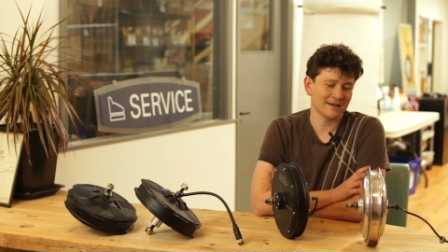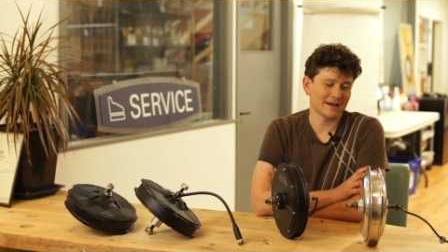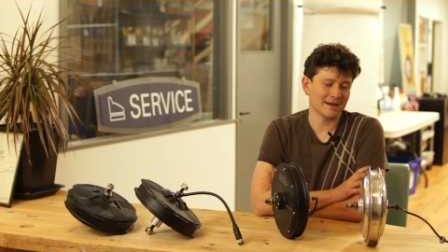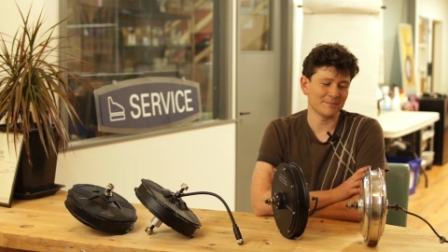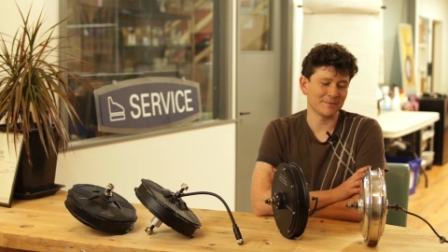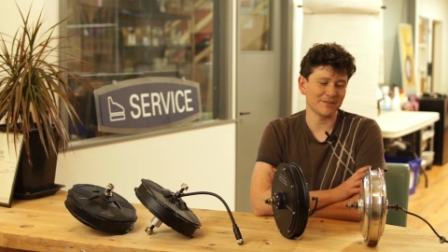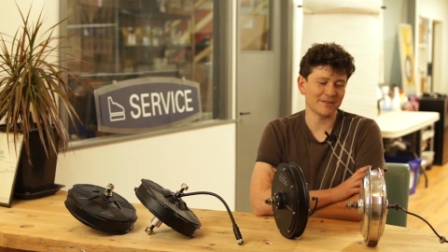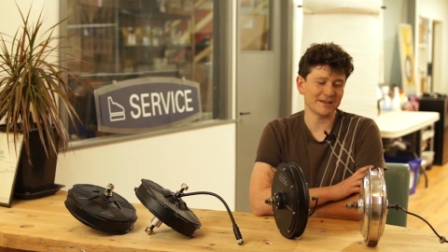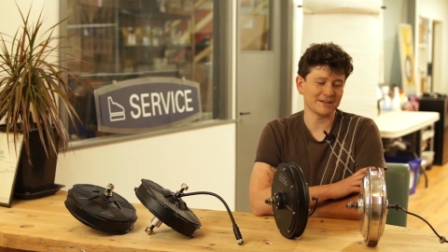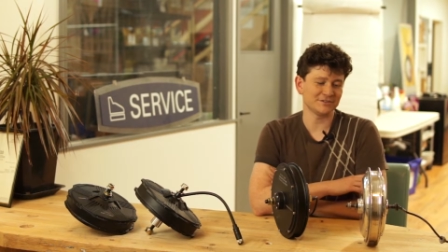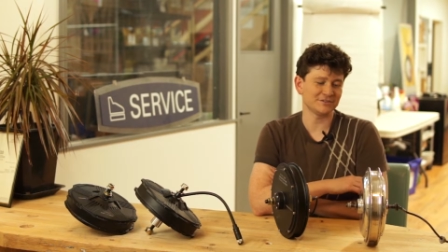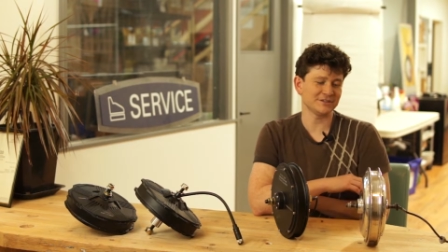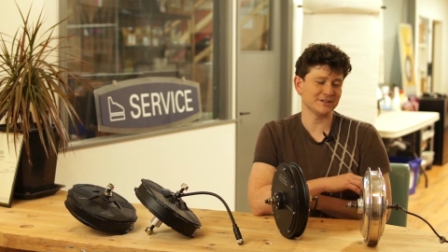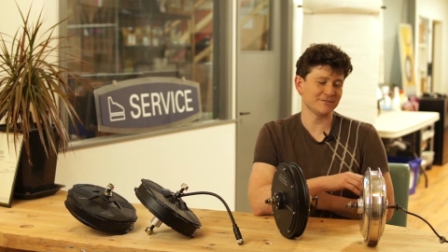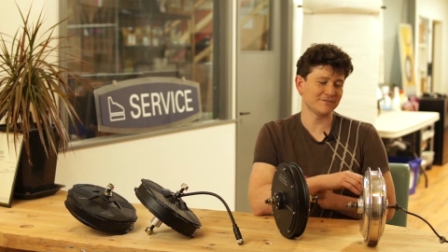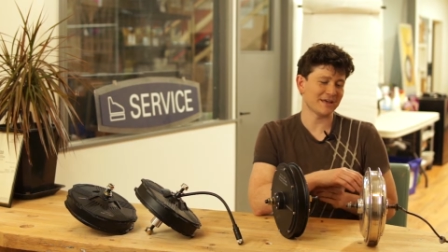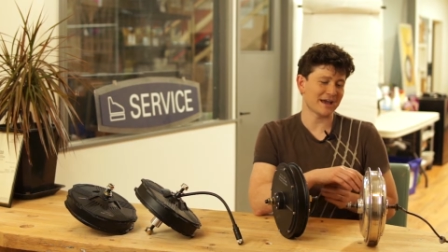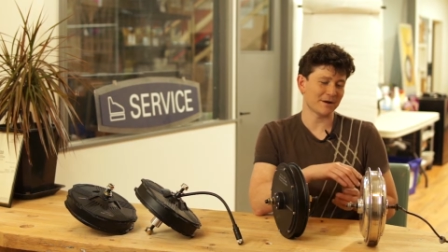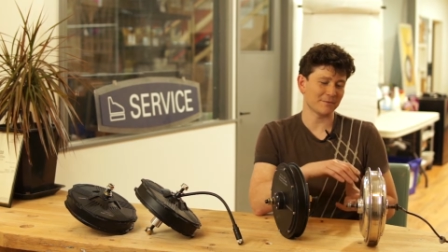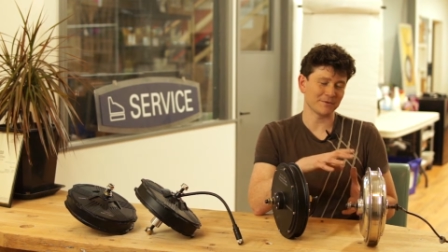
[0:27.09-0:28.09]
Um, and they
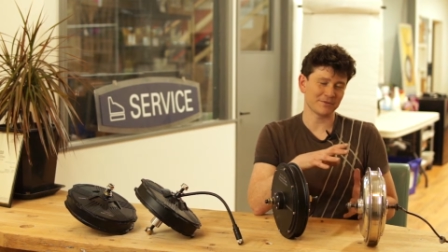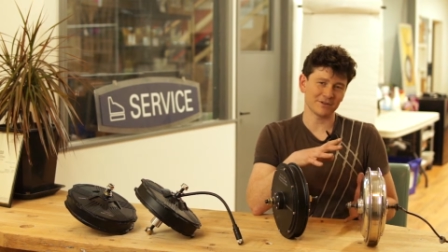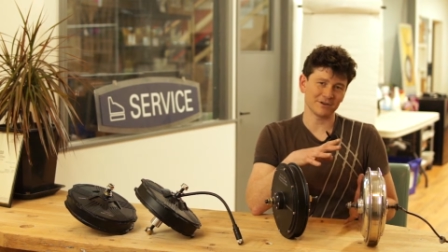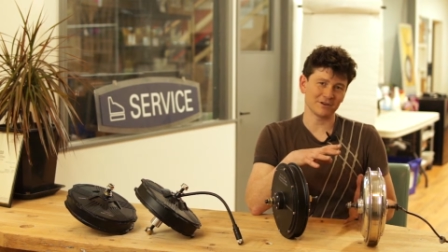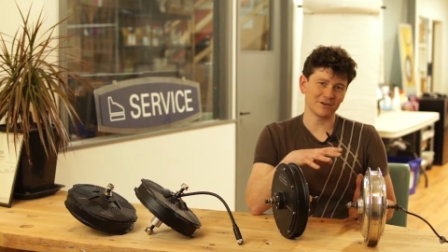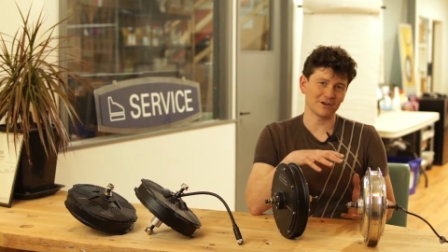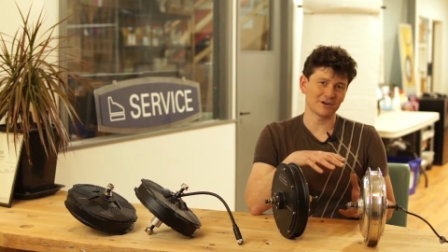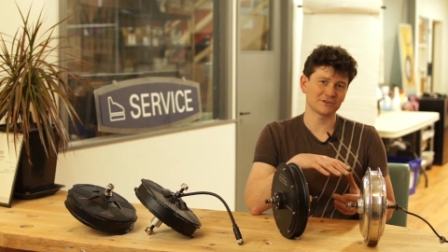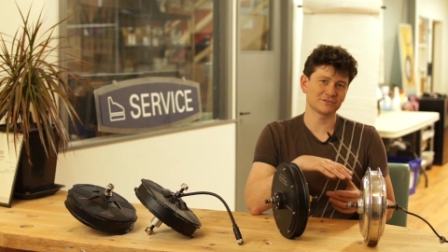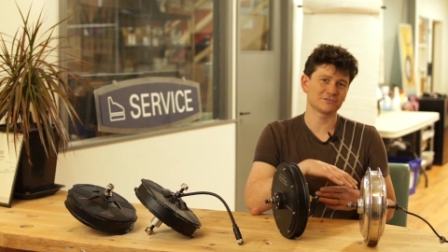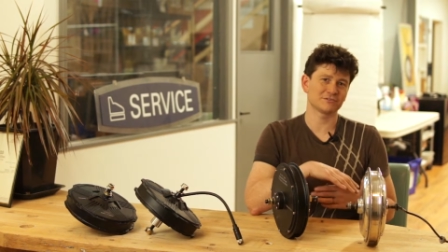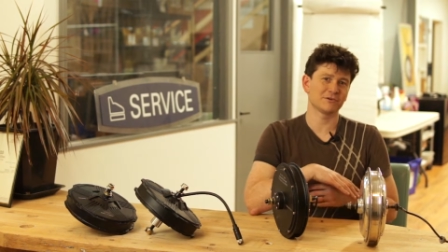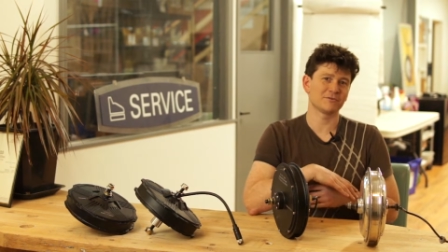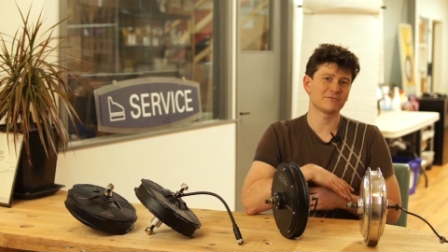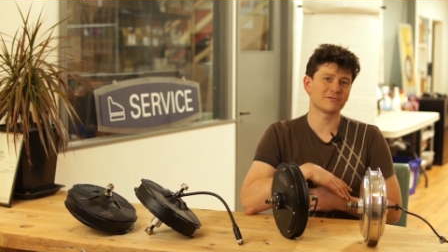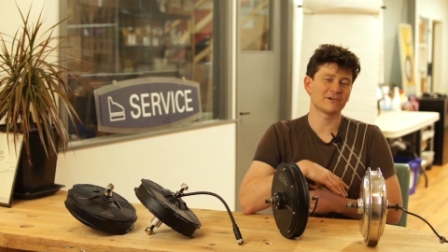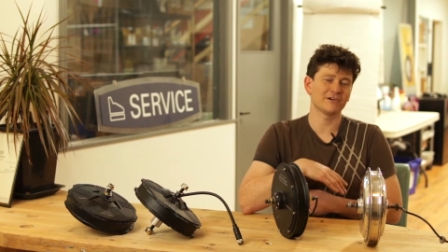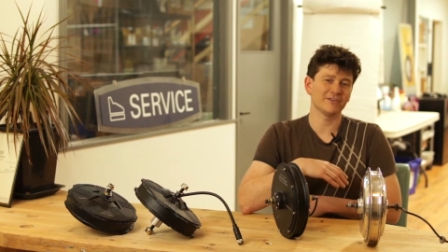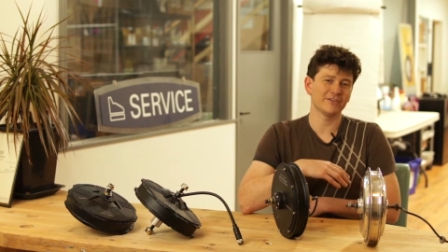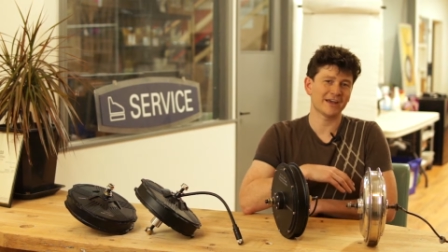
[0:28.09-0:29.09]
achieved that with a larger
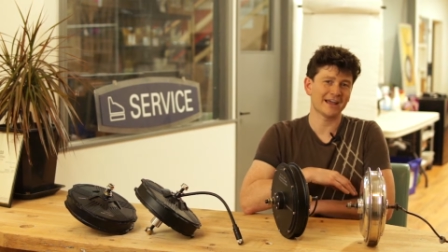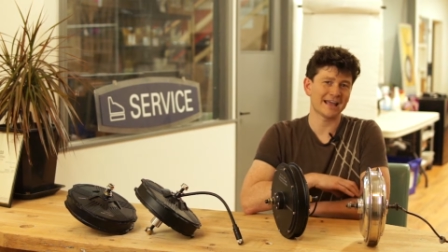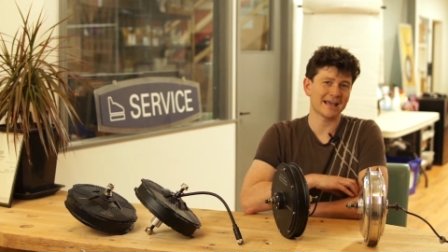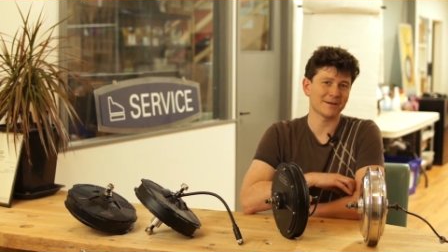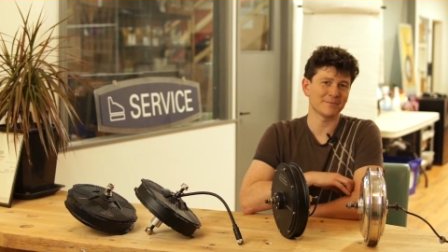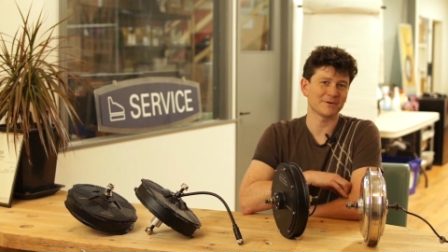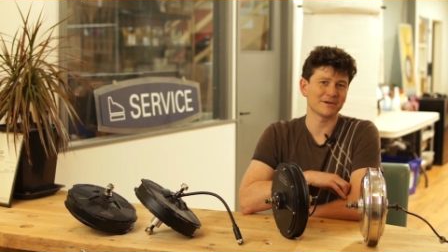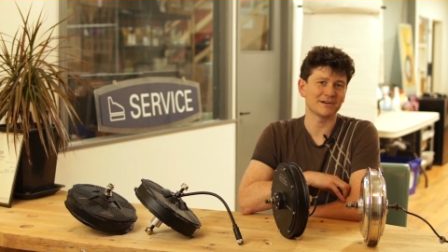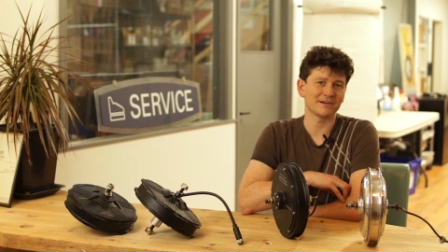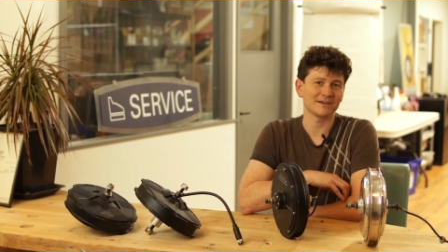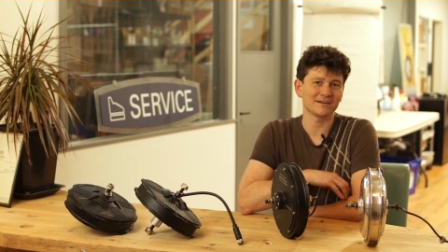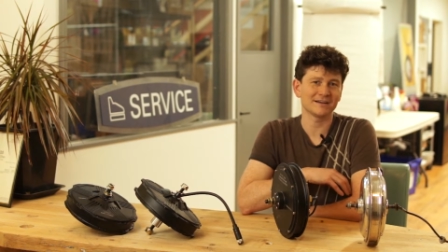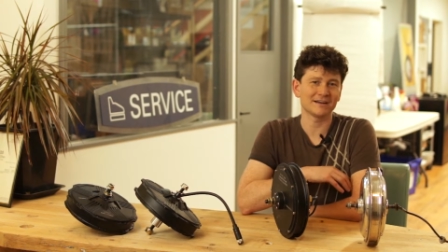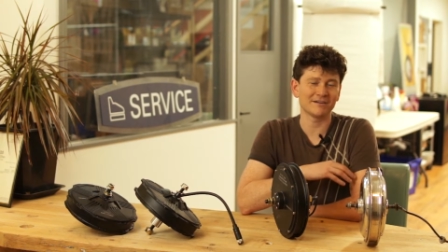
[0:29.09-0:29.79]
overall diameter.